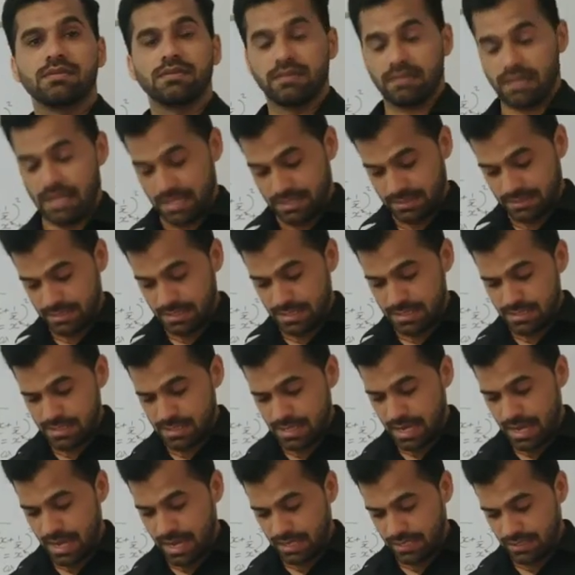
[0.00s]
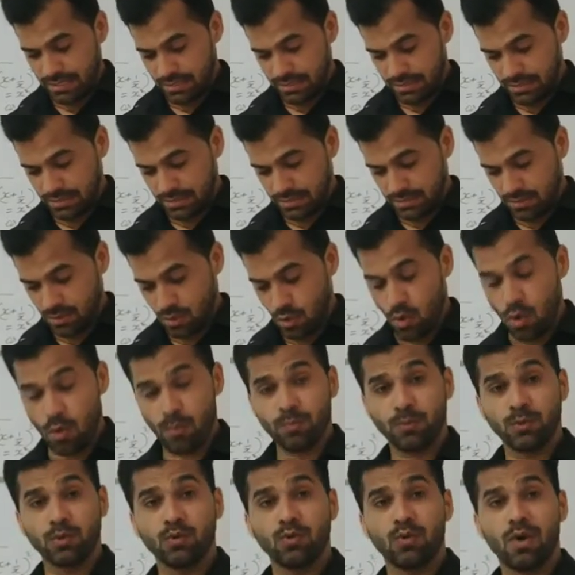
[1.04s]
lesson, and
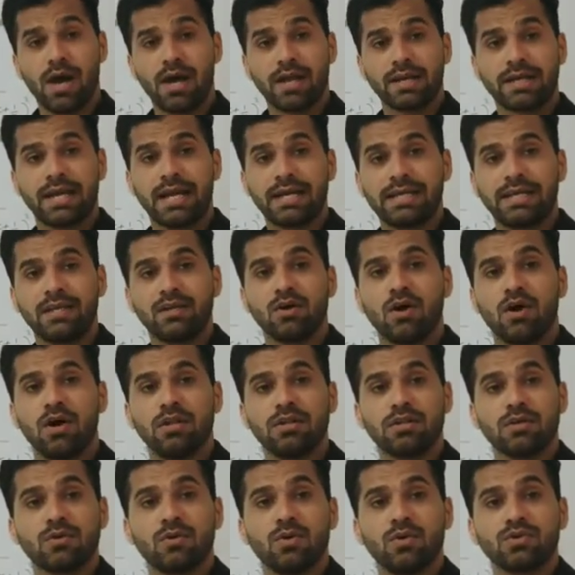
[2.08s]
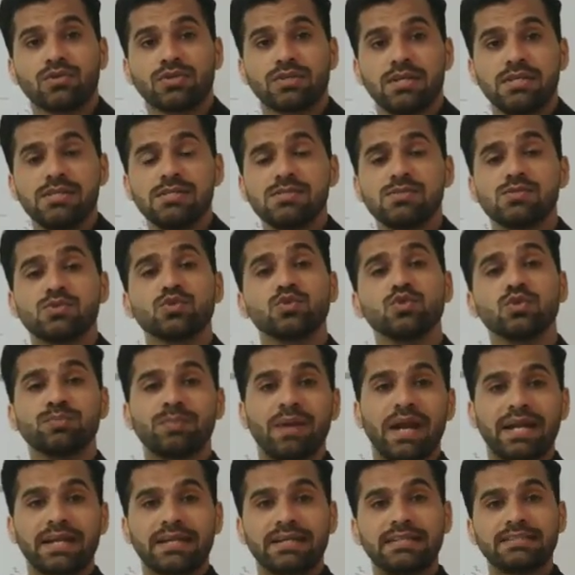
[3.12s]
hope you are getting all the questions. Do
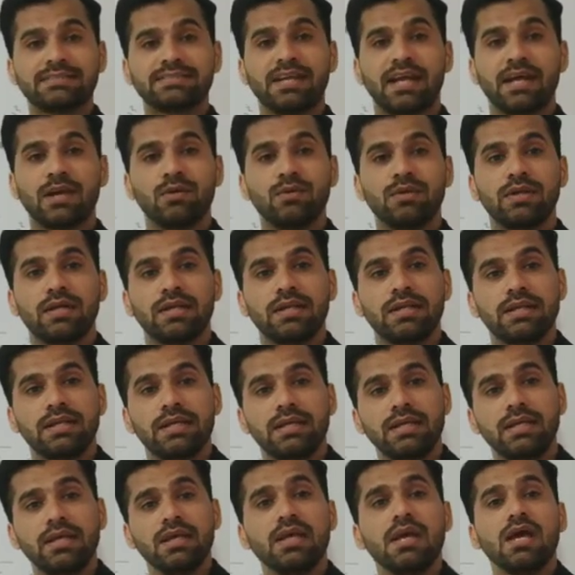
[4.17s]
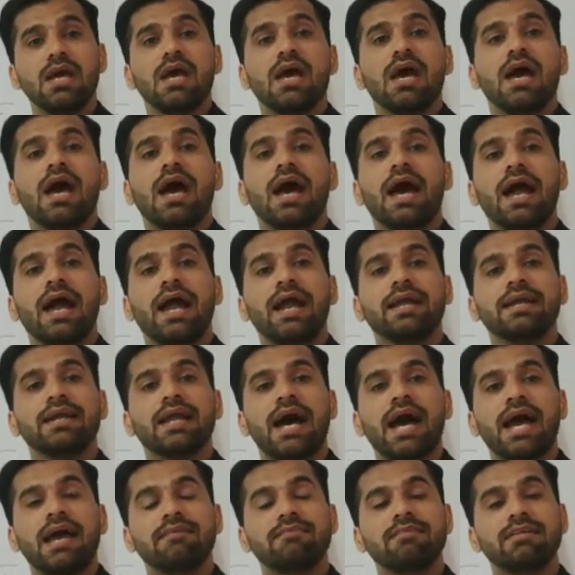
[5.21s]
practice regularly, and
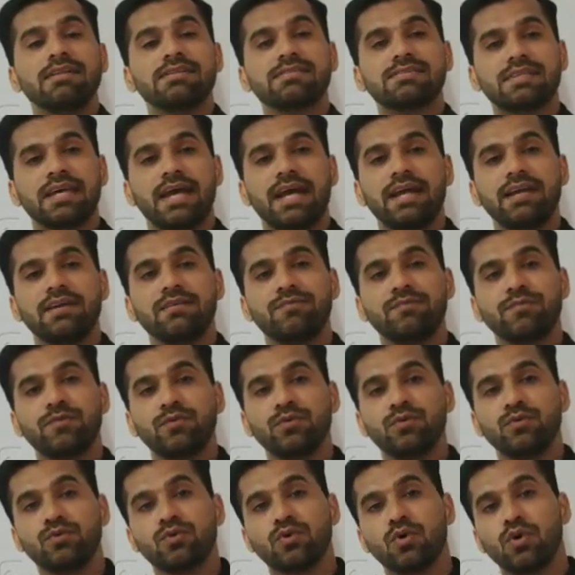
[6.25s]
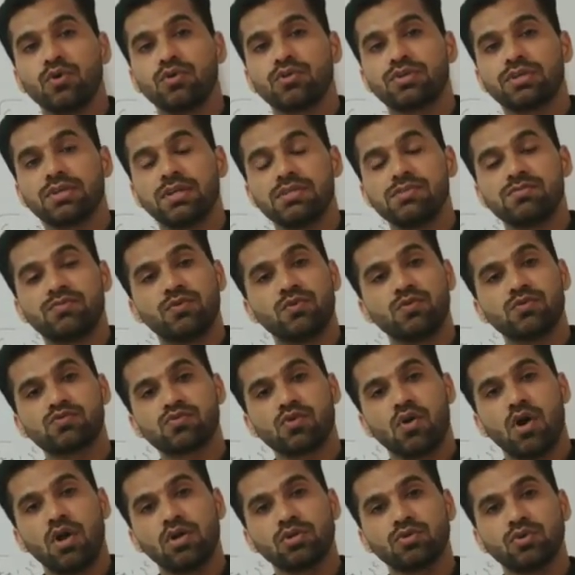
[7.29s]
I will send few questions, you
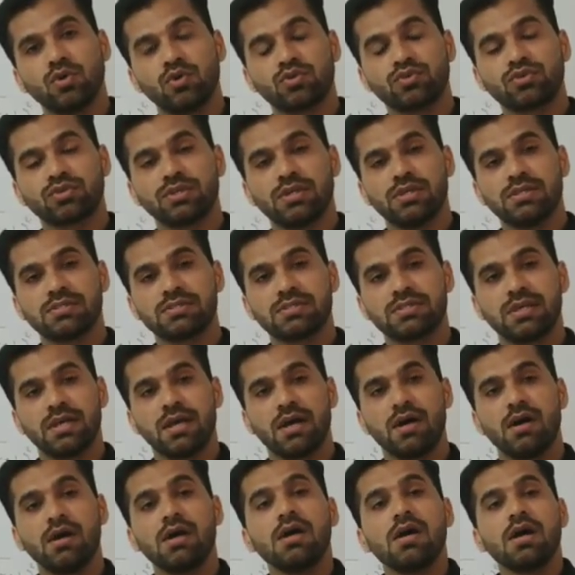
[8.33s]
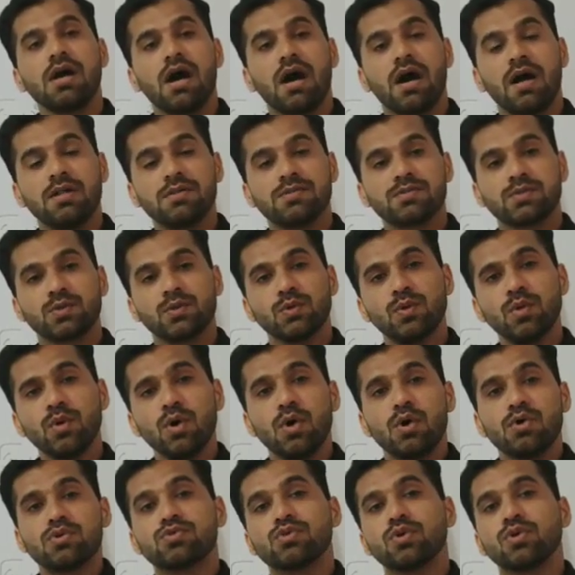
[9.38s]
solve questions also,
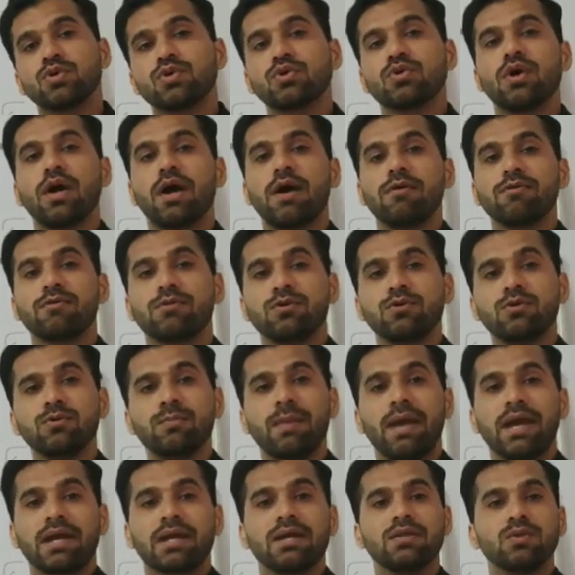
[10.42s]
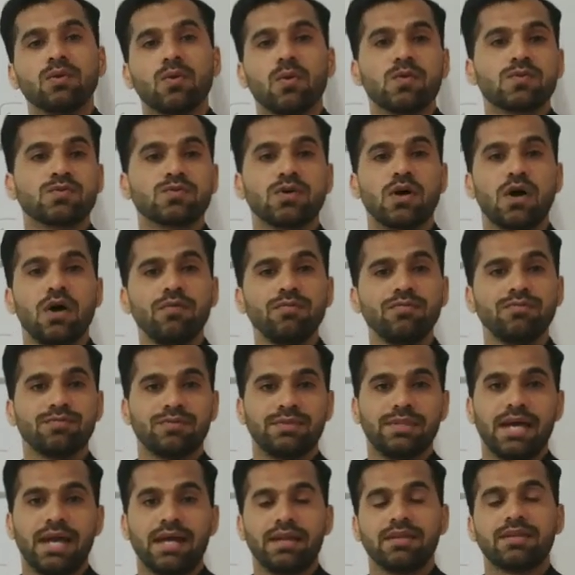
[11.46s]
so you have to make a notes of
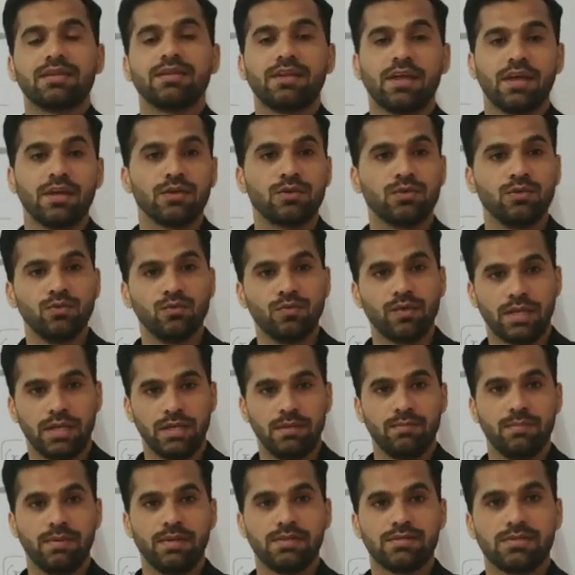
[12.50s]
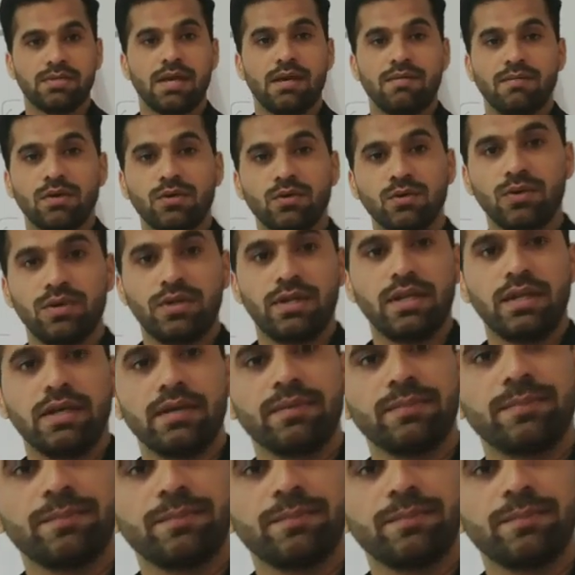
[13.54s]
that. Thank you very much. Have a good day.